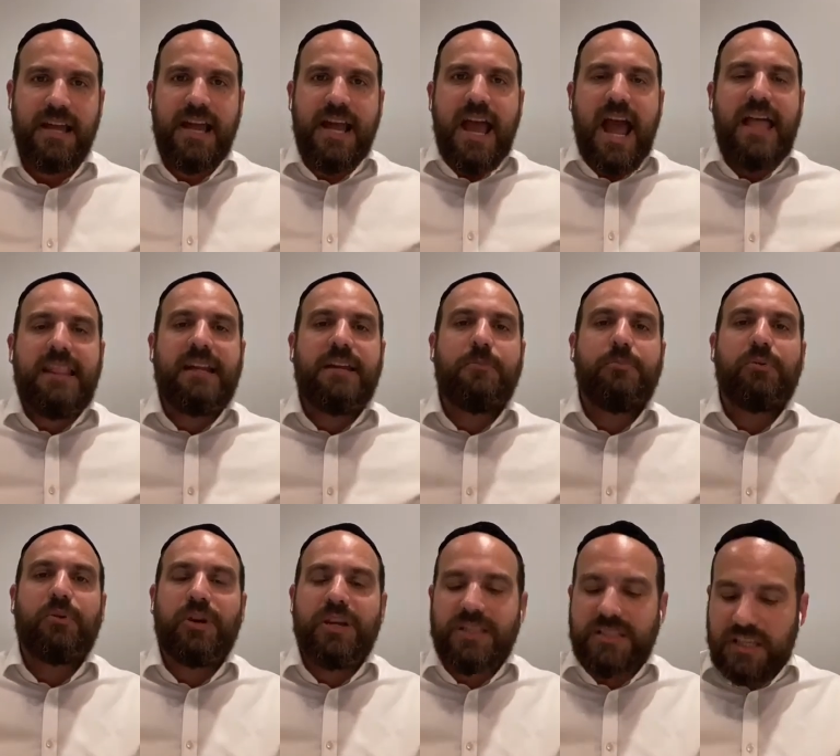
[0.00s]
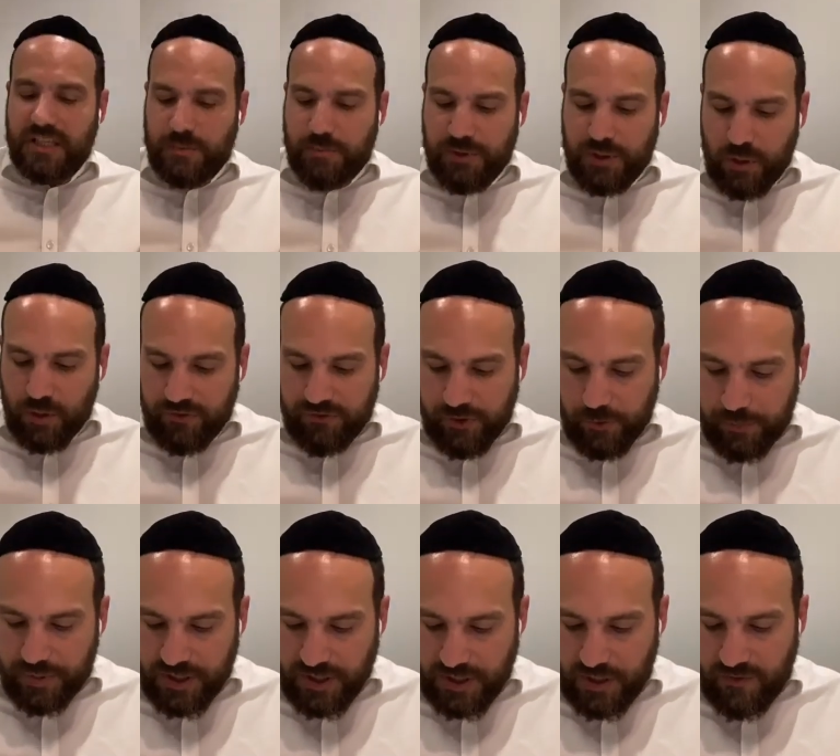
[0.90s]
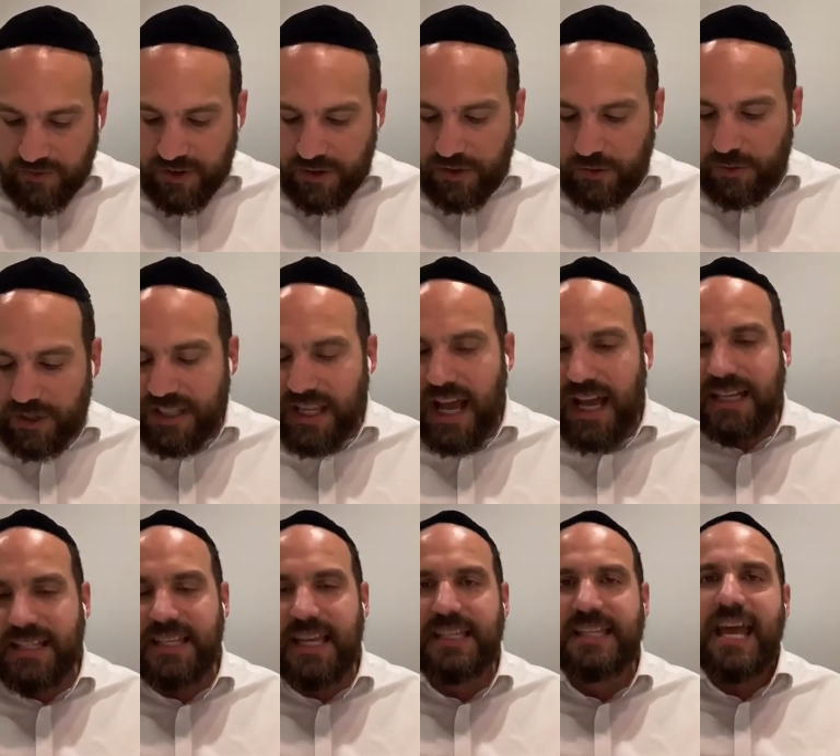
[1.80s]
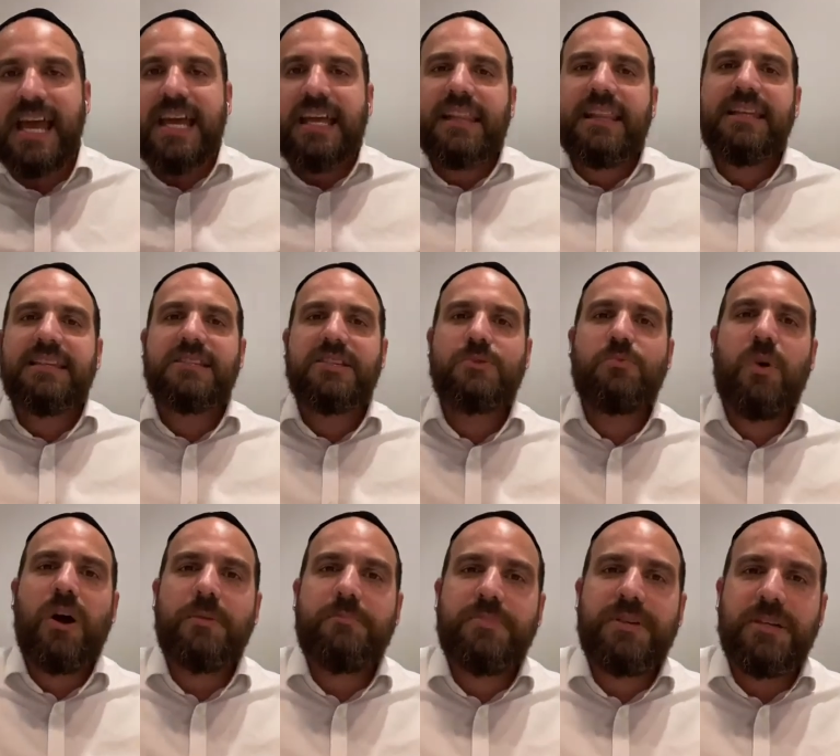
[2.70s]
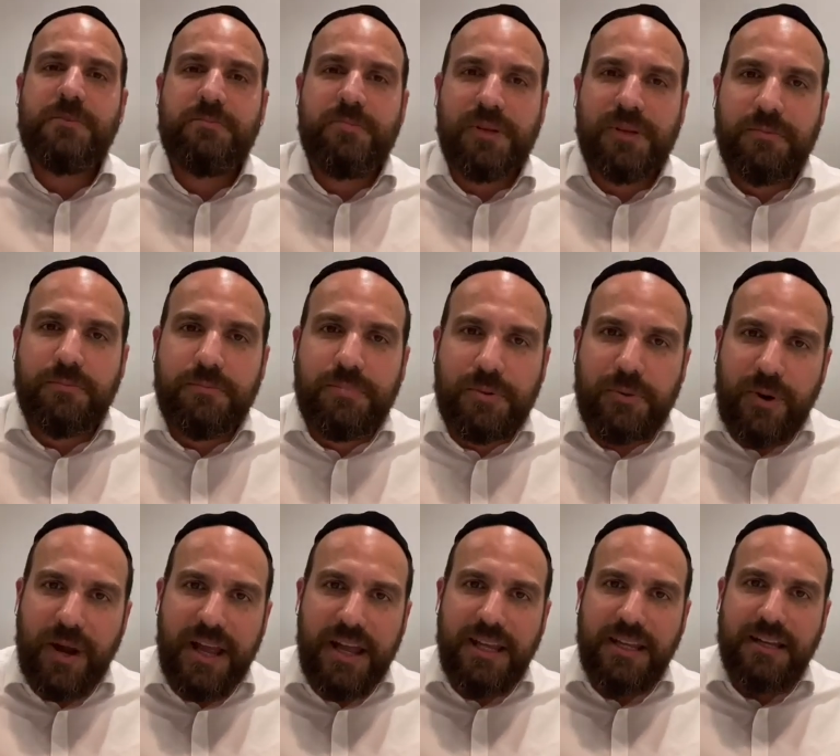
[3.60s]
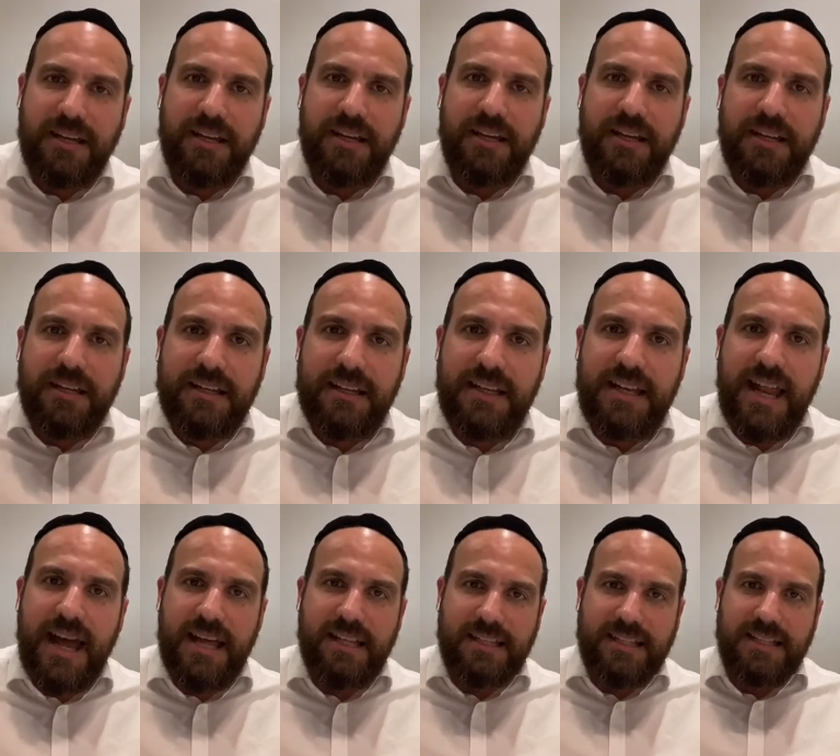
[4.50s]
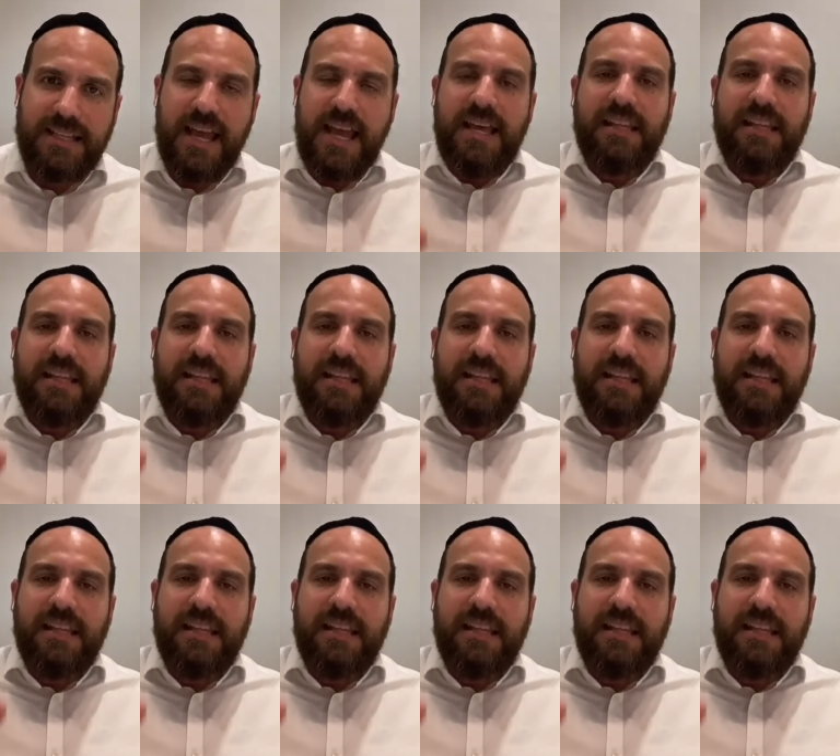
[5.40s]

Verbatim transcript: And then he brings this beautiful piece over here. The Radak says, this is why people pray netz.